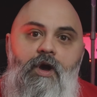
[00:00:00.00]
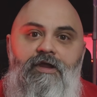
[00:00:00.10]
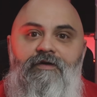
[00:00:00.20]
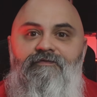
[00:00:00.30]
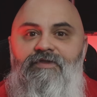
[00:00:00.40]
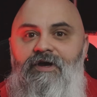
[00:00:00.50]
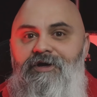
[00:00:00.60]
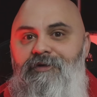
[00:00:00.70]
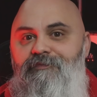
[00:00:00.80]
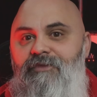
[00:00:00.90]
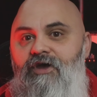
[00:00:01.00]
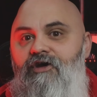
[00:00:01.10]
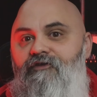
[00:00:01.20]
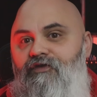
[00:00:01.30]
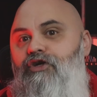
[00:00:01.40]
of the
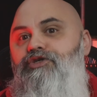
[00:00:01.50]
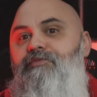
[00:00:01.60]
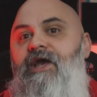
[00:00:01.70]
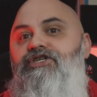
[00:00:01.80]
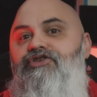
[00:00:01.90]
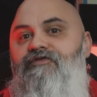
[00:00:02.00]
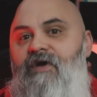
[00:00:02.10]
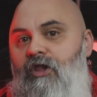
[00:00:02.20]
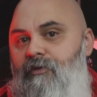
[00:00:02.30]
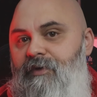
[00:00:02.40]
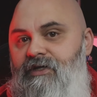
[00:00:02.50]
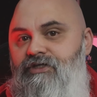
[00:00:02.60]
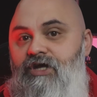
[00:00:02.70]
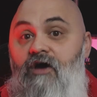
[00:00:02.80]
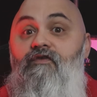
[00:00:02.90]
first major developments
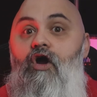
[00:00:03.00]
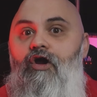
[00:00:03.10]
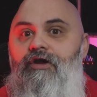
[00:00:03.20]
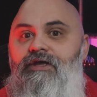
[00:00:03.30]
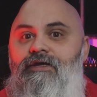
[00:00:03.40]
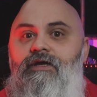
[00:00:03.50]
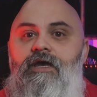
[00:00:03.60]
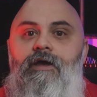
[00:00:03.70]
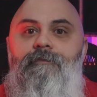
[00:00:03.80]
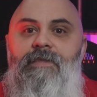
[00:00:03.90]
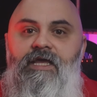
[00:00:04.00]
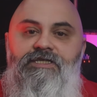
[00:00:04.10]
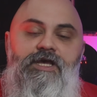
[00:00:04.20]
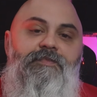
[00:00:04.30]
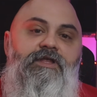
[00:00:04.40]
of Arti in
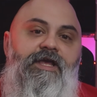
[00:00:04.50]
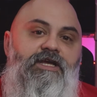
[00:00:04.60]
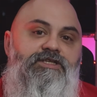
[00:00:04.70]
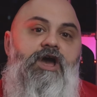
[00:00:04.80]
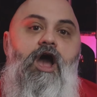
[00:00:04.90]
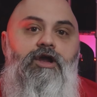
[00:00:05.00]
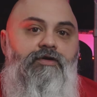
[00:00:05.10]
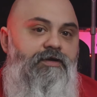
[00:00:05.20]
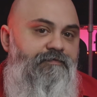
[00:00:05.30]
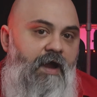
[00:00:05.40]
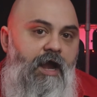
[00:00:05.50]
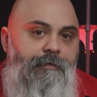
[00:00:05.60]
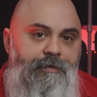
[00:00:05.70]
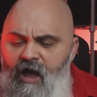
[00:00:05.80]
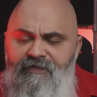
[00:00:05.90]
something like a Docker
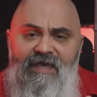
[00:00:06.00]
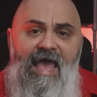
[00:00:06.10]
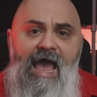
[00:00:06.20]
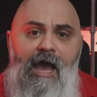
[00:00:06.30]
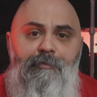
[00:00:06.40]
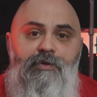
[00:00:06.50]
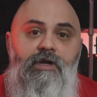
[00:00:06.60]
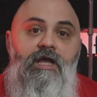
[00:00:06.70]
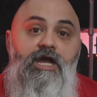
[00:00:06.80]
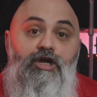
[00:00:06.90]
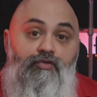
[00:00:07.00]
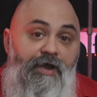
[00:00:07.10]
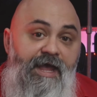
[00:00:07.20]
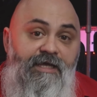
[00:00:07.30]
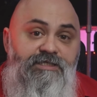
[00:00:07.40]
environment. The app
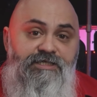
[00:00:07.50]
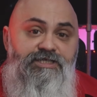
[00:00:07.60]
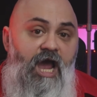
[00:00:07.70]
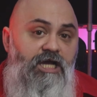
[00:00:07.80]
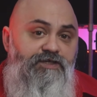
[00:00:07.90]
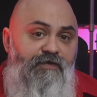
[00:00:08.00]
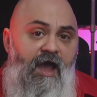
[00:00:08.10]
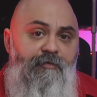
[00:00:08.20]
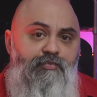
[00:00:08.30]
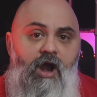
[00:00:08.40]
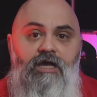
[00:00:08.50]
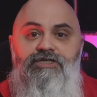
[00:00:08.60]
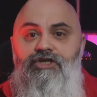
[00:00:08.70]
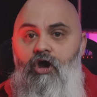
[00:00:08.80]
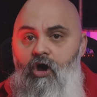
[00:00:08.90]
creates a SOCKS 5
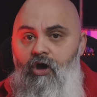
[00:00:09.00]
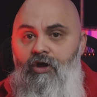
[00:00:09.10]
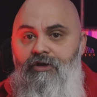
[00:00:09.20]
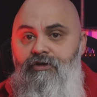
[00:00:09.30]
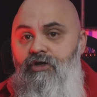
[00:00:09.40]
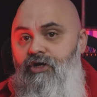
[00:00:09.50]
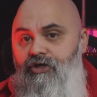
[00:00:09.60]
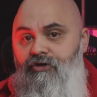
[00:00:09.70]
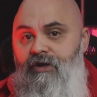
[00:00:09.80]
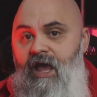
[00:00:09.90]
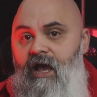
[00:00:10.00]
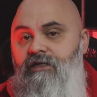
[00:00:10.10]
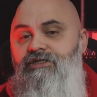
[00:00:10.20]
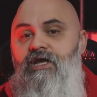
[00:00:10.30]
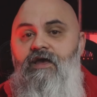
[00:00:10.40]
proxy on your
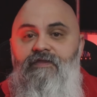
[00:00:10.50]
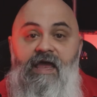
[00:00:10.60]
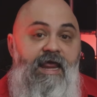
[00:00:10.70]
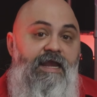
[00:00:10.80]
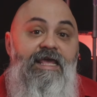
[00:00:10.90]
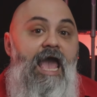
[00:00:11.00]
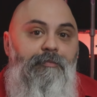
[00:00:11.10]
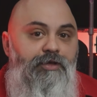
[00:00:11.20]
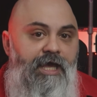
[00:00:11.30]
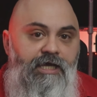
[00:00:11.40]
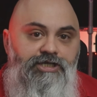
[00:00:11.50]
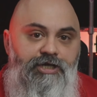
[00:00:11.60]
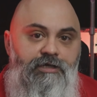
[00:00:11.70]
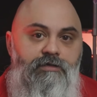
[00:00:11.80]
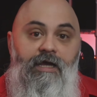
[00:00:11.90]
NAS that any
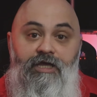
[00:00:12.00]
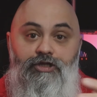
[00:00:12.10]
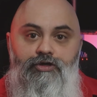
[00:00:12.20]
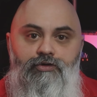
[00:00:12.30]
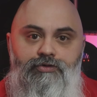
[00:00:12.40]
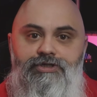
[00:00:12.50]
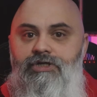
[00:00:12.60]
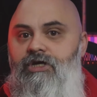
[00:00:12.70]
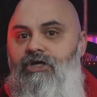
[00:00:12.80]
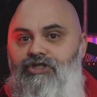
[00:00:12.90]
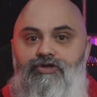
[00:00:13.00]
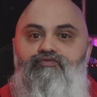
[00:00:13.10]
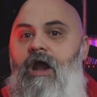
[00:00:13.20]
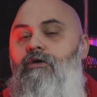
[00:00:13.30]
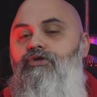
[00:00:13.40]
application can use to
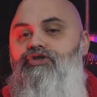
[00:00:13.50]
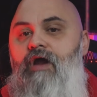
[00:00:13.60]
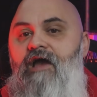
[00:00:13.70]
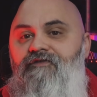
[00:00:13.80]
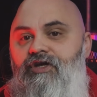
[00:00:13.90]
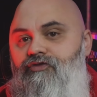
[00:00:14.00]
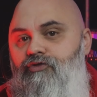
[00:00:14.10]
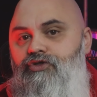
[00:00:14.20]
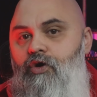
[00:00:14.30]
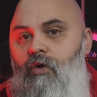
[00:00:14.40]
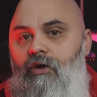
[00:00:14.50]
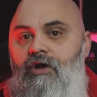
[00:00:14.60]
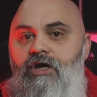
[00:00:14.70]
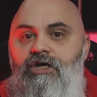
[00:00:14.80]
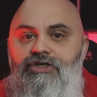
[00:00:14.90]
route traffic through Tor.
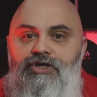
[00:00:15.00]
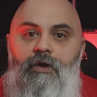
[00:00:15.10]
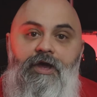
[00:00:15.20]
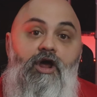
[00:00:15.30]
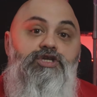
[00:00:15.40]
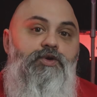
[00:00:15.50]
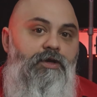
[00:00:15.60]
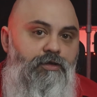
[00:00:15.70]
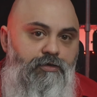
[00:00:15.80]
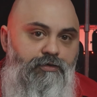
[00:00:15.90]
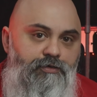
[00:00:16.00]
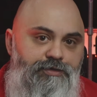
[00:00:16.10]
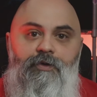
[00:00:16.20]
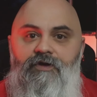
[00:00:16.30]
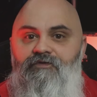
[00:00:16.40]
So it also
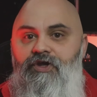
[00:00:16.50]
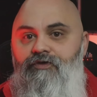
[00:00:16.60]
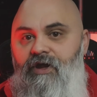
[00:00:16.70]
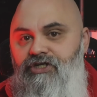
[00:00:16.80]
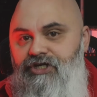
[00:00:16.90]
includes configuration